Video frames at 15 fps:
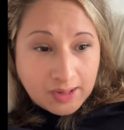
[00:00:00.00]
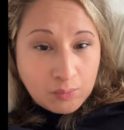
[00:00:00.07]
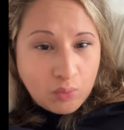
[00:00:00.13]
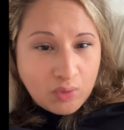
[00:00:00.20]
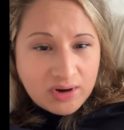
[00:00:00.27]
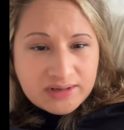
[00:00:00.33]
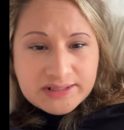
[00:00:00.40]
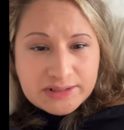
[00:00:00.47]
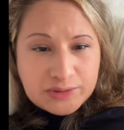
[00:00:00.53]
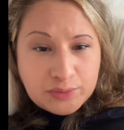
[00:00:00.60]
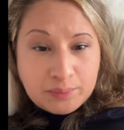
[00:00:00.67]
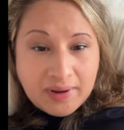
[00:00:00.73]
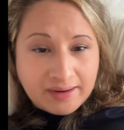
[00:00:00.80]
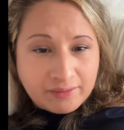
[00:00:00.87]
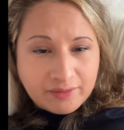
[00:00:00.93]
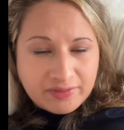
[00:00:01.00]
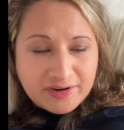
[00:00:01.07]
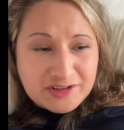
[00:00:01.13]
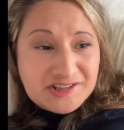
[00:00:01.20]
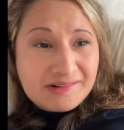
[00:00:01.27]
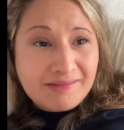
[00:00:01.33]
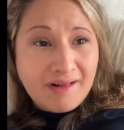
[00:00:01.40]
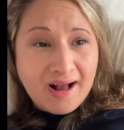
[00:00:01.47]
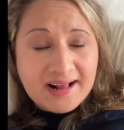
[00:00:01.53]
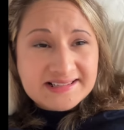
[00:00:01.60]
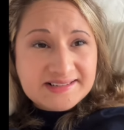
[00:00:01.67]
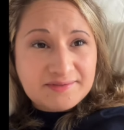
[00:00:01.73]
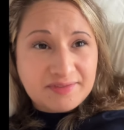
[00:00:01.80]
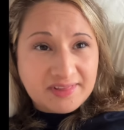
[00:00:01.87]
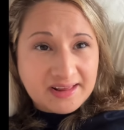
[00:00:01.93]
I want to do better. There's
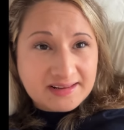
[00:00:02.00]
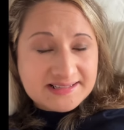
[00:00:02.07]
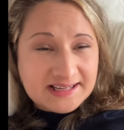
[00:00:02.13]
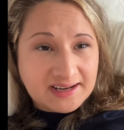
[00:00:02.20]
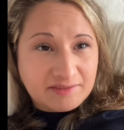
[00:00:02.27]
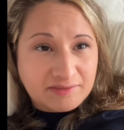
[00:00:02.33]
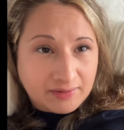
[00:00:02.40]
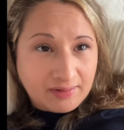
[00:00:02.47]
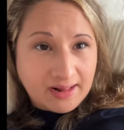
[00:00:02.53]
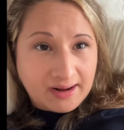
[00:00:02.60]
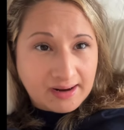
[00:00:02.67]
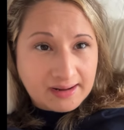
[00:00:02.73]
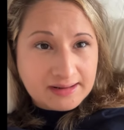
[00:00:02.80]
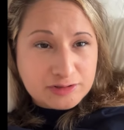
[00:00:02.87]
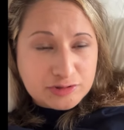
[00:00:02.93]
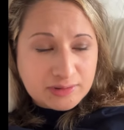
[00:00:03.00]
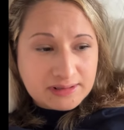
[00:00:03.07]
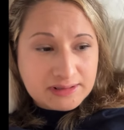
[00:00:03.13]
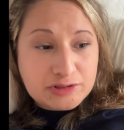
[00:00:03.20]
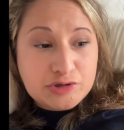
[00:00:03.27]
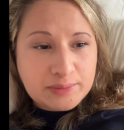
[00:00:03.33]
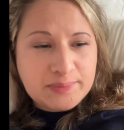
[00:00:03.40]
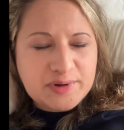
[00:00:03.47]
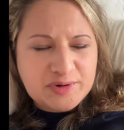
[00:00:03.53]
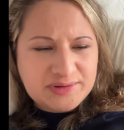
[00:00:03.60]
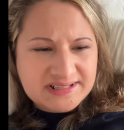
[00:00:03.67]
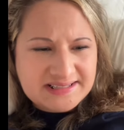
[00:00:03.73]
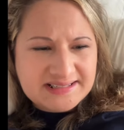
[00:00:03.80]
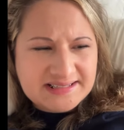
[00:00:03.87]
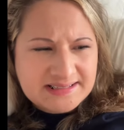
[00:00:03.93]
lots of things that I feel like I can
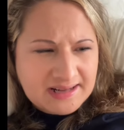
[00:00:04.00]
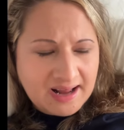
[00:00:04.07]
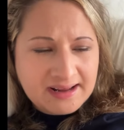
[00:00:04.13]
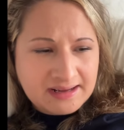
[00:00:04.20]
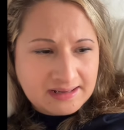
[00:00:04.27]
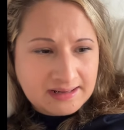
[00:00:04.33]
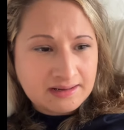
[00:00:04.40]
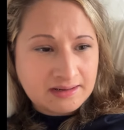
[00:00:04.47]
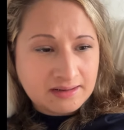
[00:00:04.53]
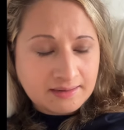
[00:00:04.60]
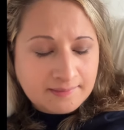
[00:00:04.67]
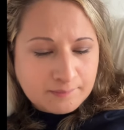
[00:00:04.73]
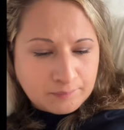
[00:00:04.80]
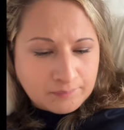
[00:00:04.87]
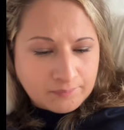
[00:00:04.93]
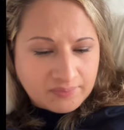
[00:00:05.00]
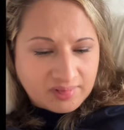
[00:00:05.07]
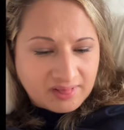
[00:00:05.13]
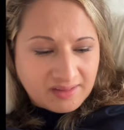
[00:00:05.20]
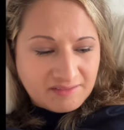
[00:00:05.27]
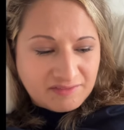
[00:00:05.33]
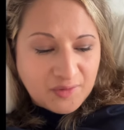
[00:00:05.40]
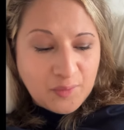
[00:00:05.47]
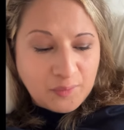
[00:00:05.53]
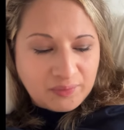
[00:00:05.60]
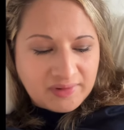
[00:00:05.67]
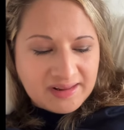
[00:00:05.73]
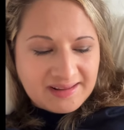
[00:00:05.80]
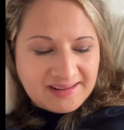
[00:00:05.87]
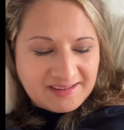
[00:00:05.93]
contribute to society if
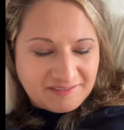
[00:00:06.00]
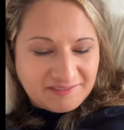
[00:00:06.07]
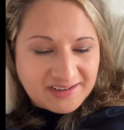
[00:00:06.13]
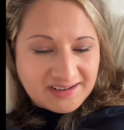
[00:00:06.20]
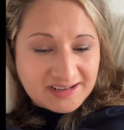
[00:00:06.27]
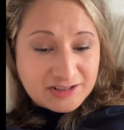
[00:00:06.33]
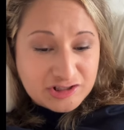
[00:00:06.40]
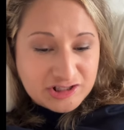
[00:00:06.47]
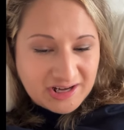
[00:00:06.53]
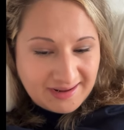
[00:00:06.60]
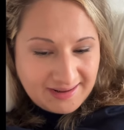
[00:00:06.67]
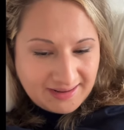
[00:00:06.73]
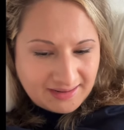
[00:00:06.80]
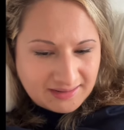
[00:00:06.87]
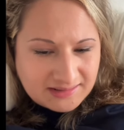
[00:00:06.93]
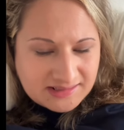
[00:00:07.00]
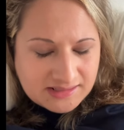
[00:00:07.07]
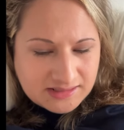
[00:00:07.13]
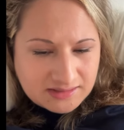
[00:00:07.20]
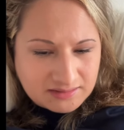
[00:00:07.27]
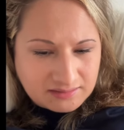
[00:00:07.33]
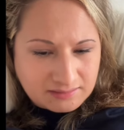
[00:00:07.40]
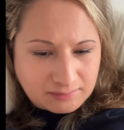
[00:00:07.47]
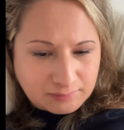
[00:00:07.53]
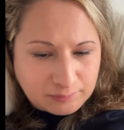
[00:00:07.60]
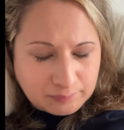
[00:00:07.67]
only given a chance.